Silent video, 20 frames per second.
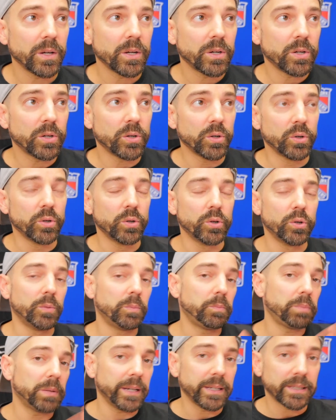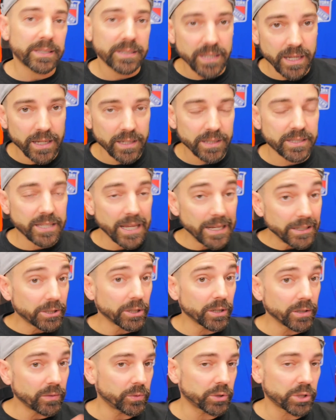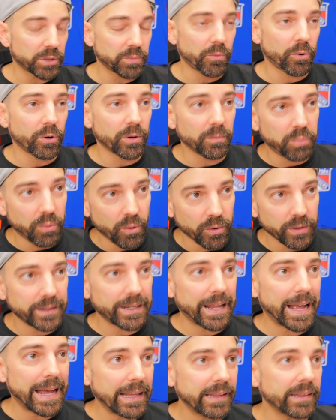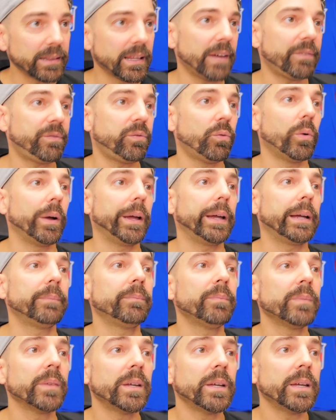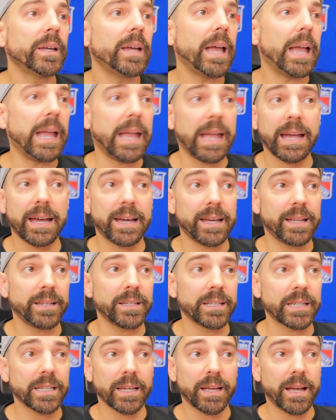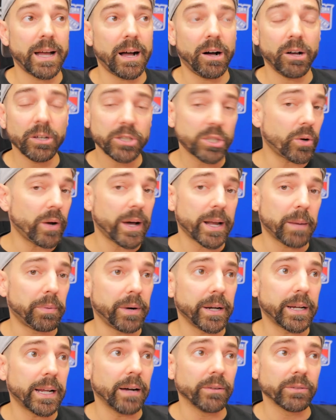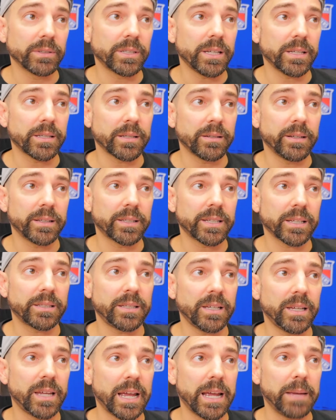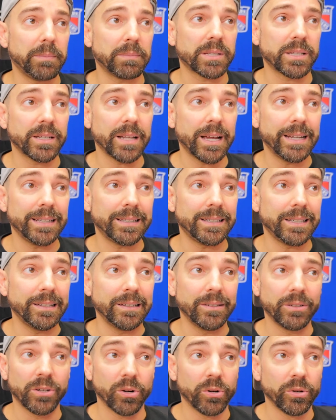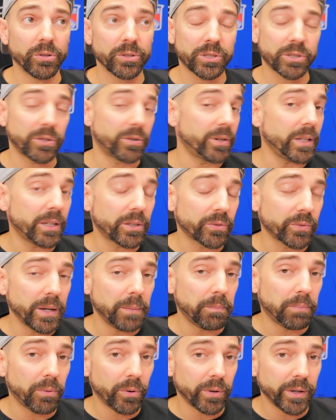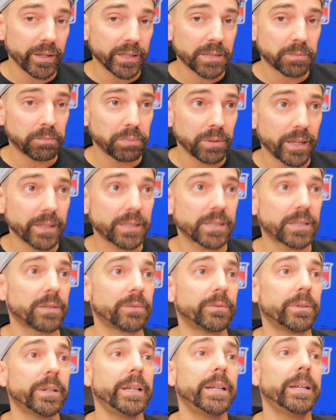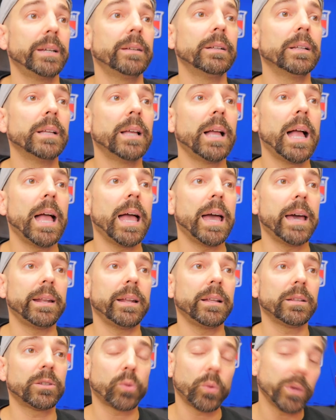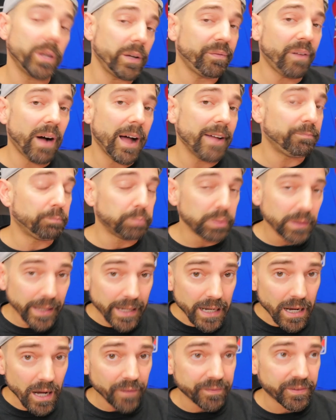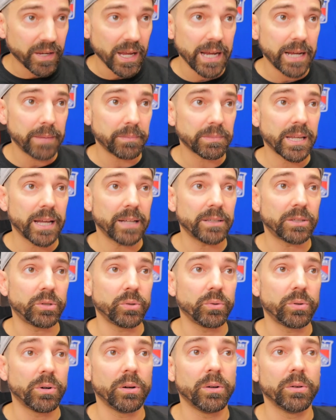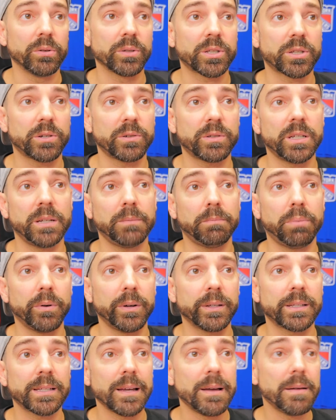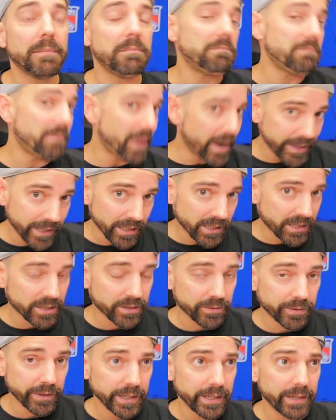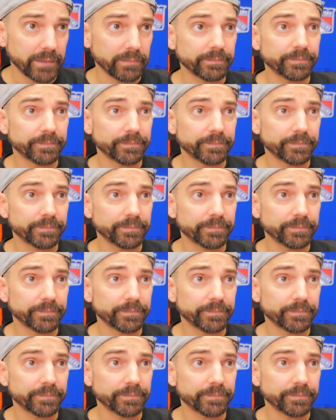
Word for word: who plays center, which is more important, and left wing, and also had a breakout season in 60 games, 19 goals, 33 points, plus three, and in 25 playoff games had two goals, 13 points, minus three.